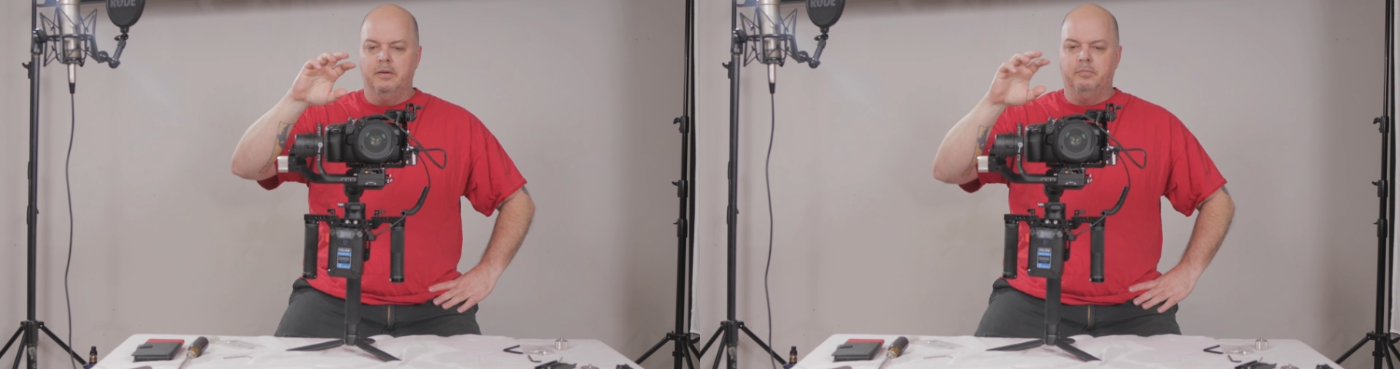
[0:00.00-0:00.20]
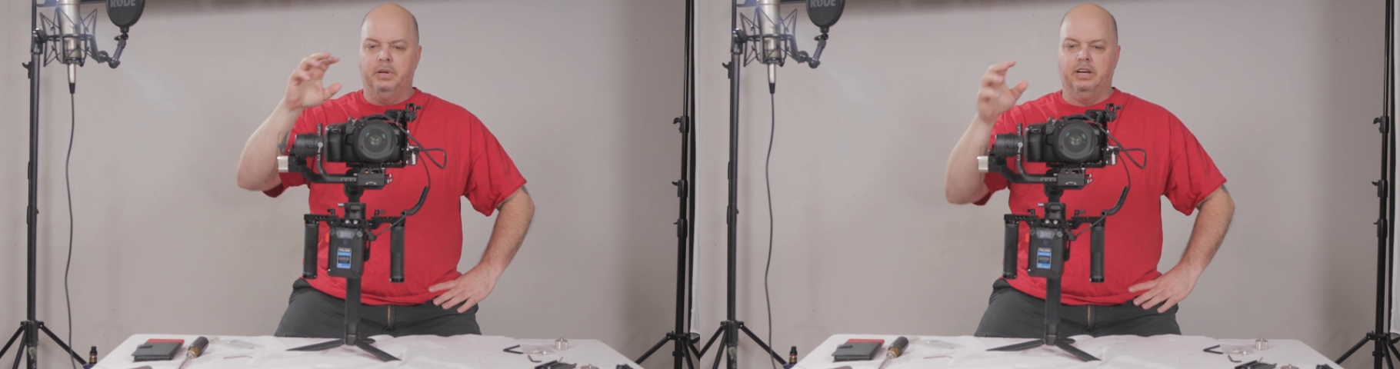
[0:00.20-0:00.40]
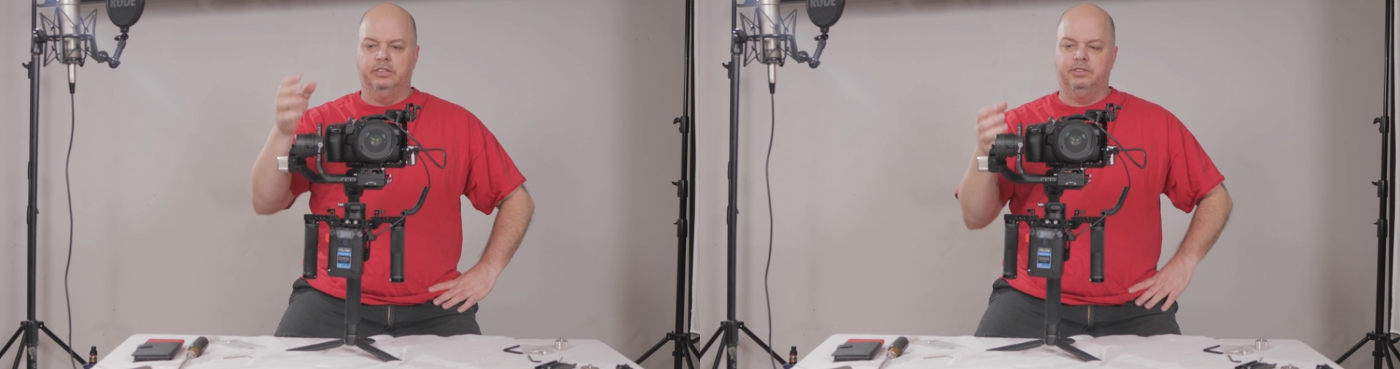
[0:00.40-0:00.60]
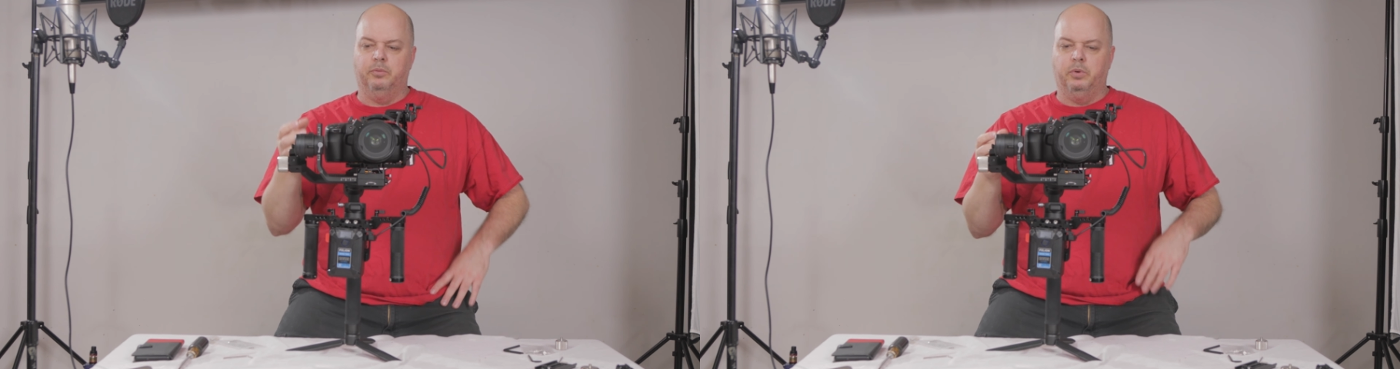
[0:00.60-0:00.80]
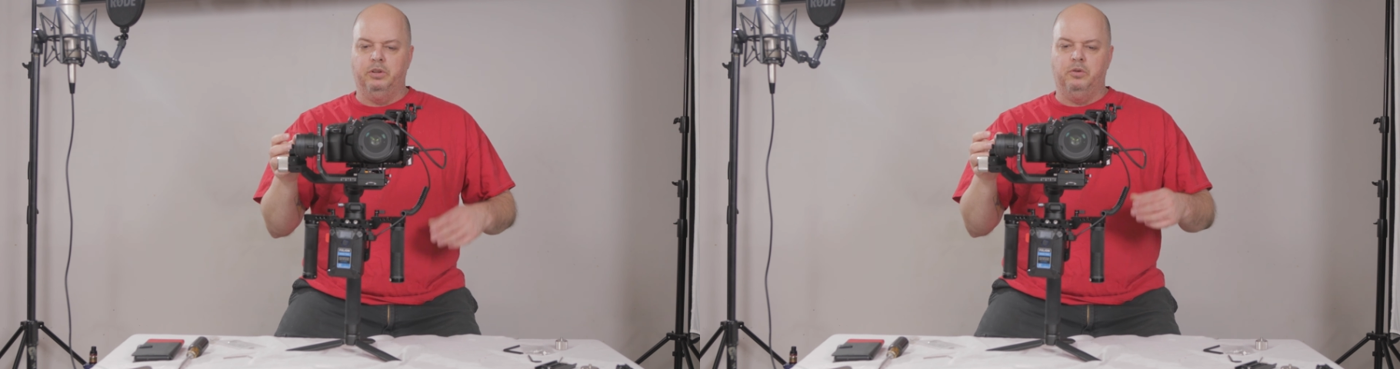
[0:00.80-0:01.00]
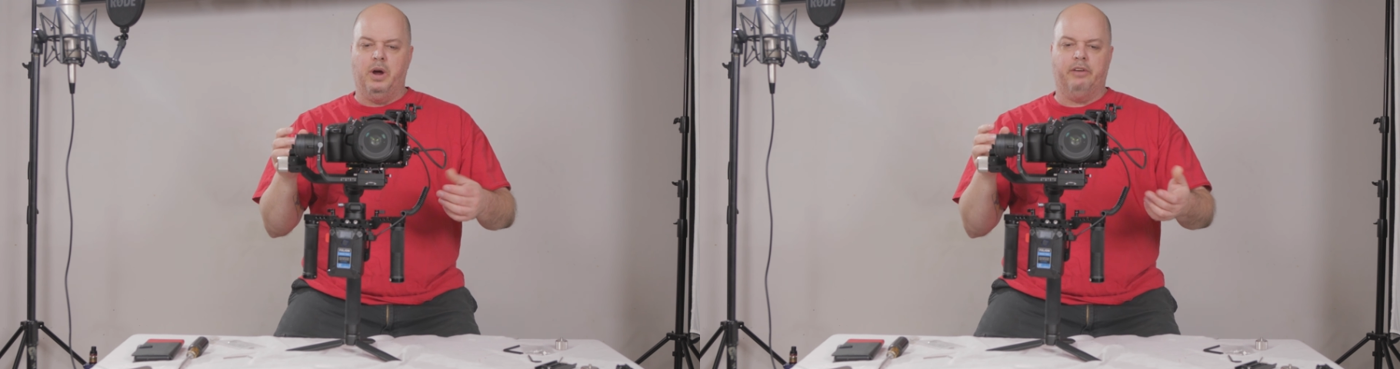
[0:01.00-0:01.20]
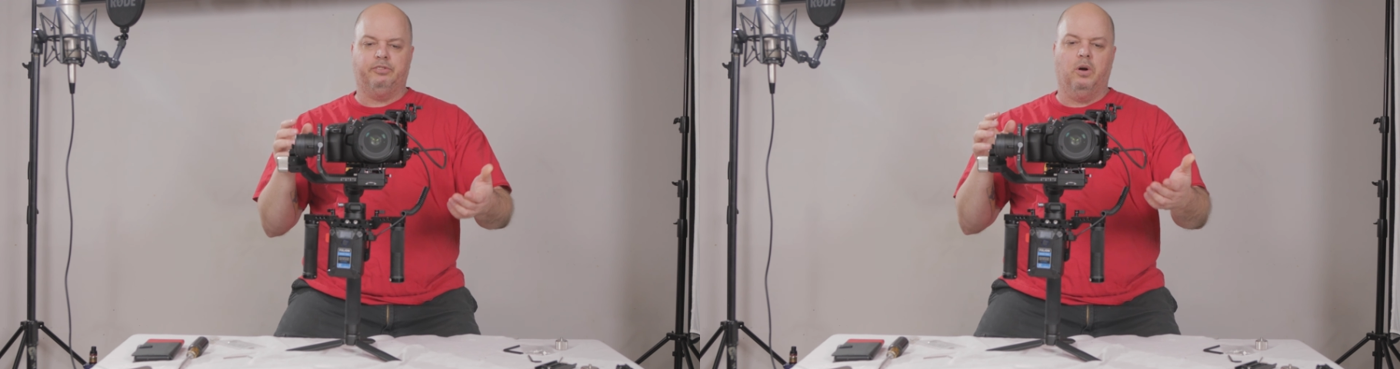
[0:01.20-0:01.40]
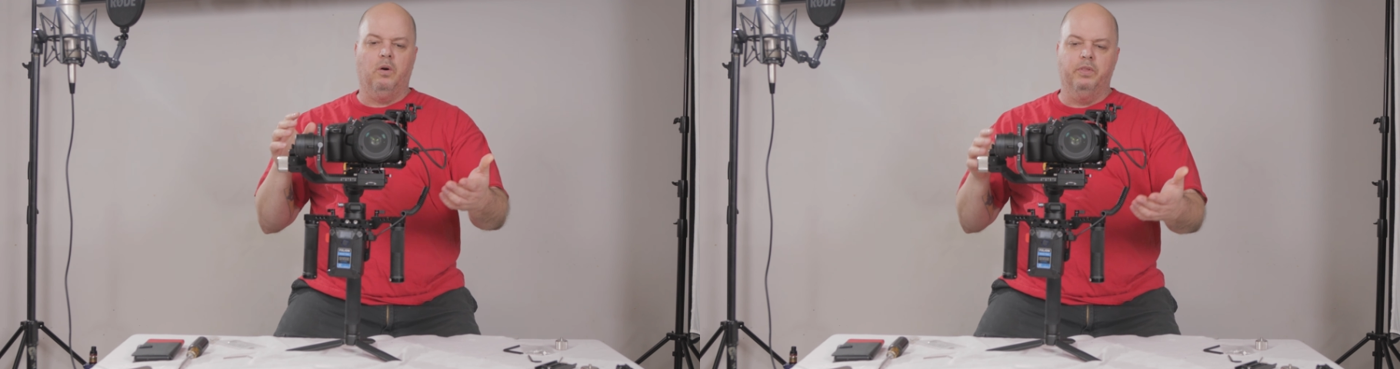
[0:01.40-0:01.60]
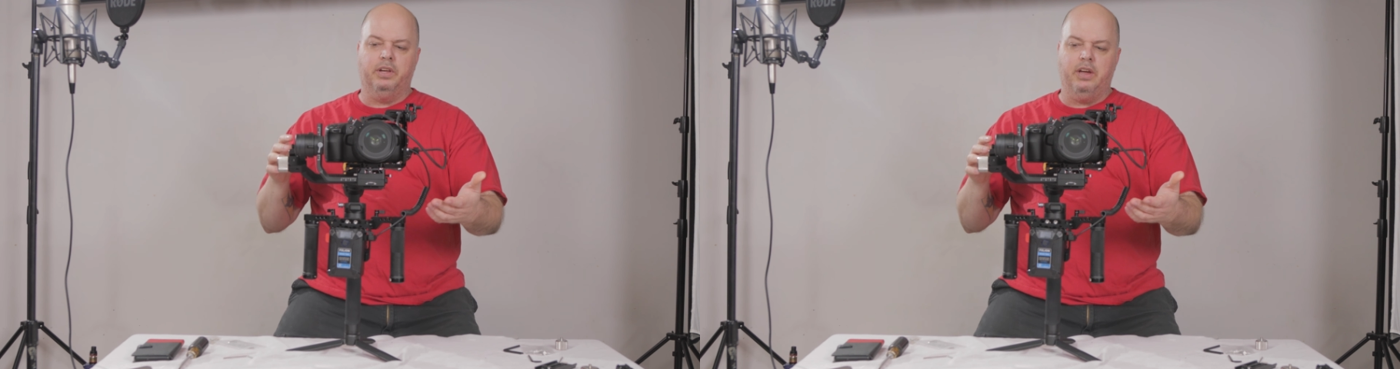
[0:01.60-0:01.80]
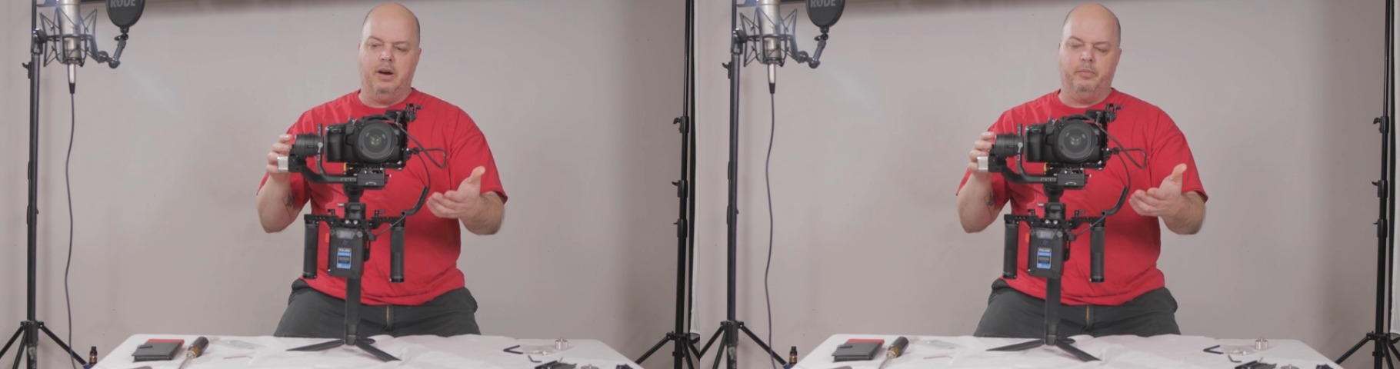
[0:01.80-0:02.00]
Because when you have to hold the
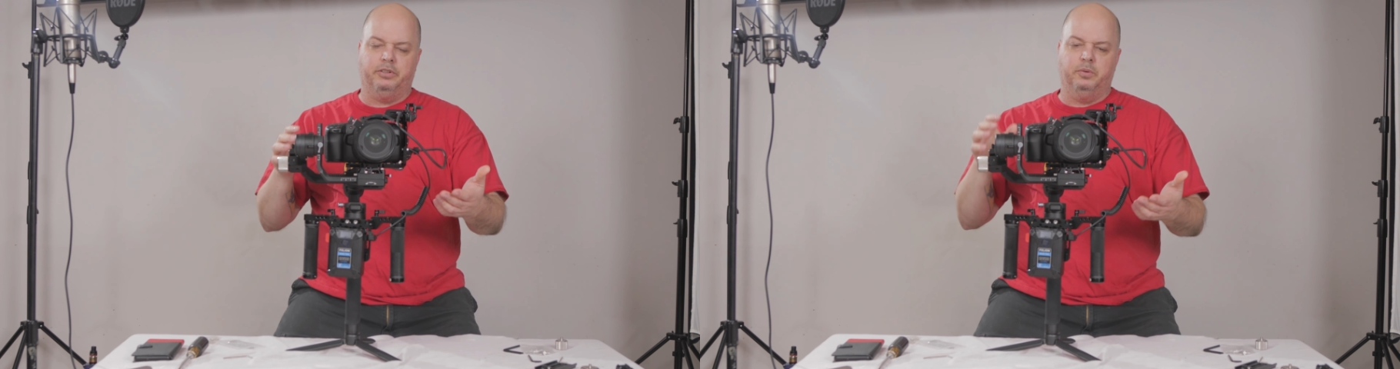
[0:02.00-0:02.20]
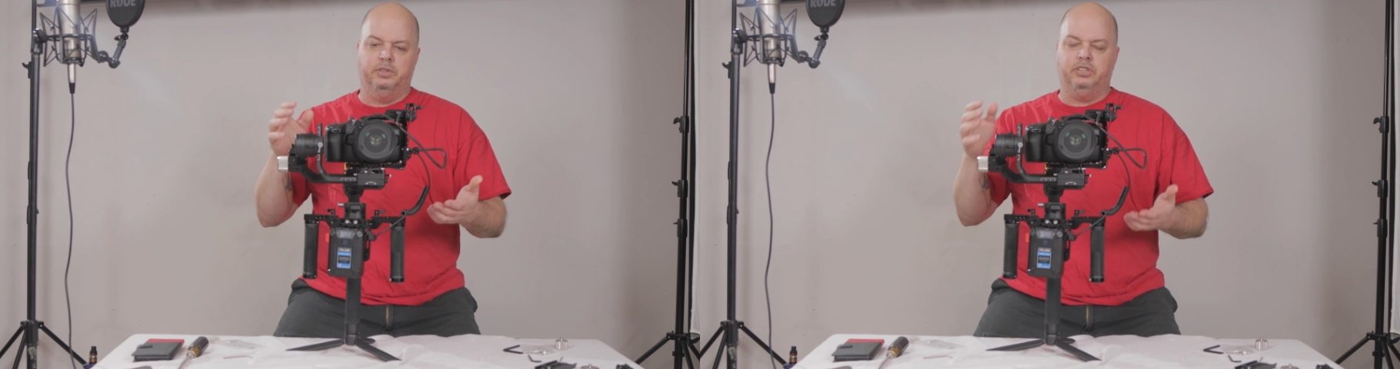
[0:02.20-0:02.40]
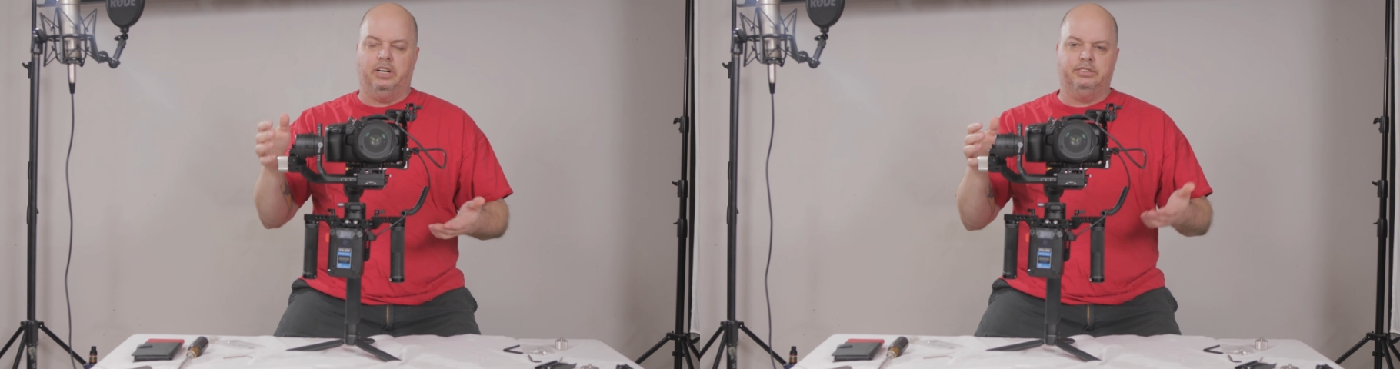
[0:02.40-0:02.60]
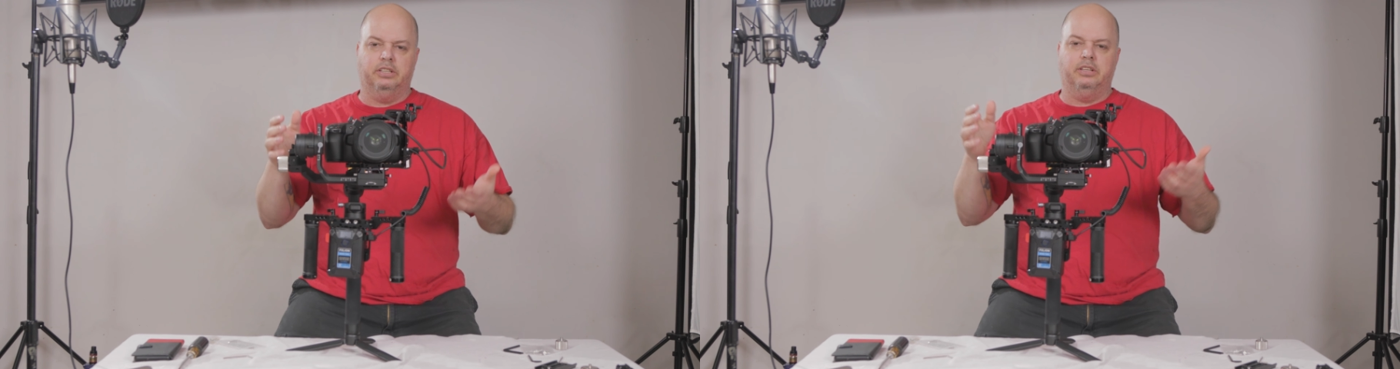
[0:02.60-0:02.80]
camera to adjust it,